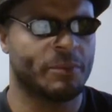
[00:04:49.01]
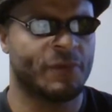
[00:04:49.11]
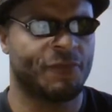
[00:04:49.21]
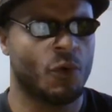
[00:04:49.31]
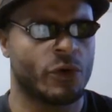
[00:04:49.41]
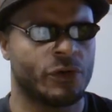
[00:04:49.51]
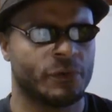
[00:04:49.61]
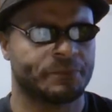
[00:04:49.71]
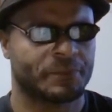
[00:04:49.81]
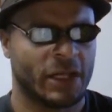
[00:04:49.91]
before you.
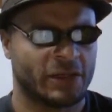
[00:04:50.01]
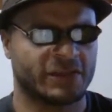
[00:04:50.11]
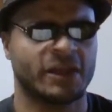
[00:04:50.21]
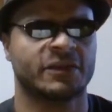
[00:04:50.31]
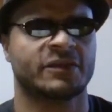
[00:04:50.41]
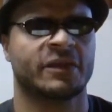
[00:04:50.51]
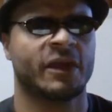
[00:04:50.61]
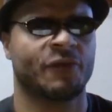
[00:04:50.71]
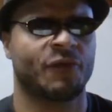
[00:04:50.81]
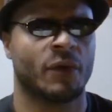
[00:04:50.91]
Since,
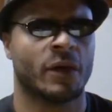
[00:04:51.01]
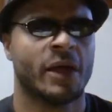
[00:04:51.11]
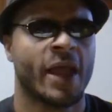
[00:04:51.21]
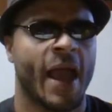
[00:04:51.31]
therefore,